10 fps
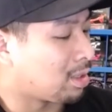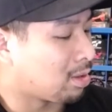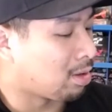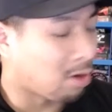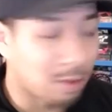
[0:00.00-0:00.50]

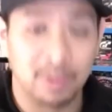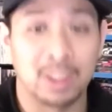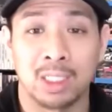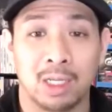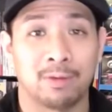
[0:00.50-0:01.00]
all of
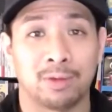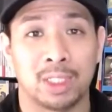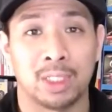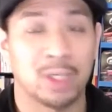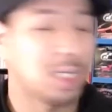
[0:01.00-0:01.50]
this stuff was
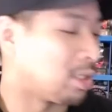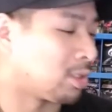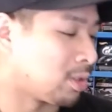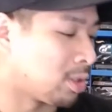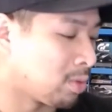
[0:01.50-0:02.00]
still here,
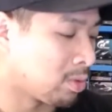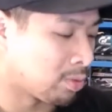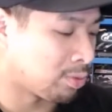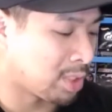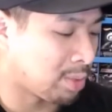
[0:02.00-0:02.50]
so no one
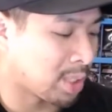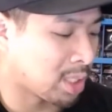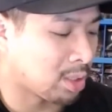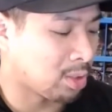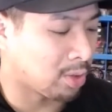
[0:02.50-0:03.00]
was really
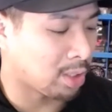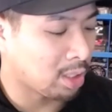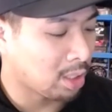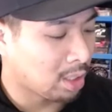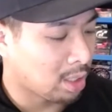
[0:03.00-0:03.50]
picking through it.
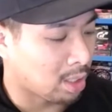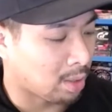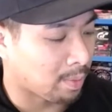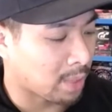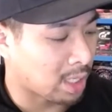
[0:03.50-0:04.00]

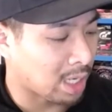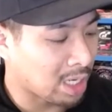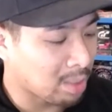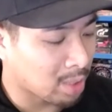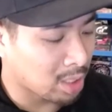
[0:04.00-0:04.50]
And
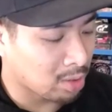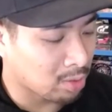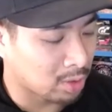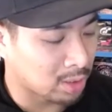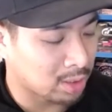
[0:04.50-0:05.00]
anybody
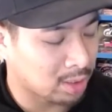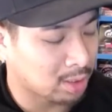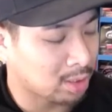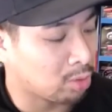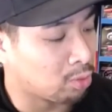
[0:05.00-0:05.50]
who
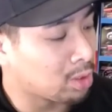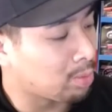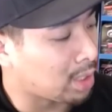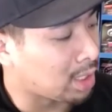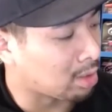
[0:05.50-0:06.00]
would
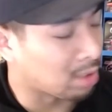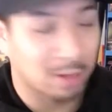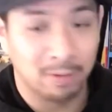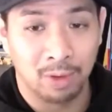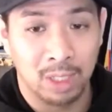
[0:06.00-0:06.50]
be
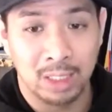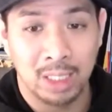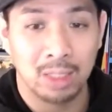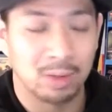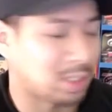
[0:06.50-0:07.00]
looking for
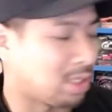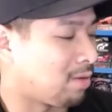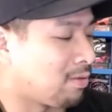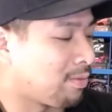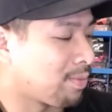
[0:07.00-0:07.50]
Nintendo
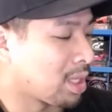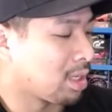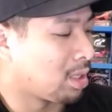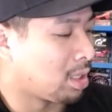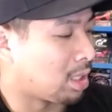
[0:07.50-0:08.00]
stuff,
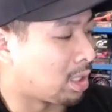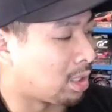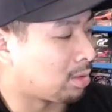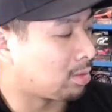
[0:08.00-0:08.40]
I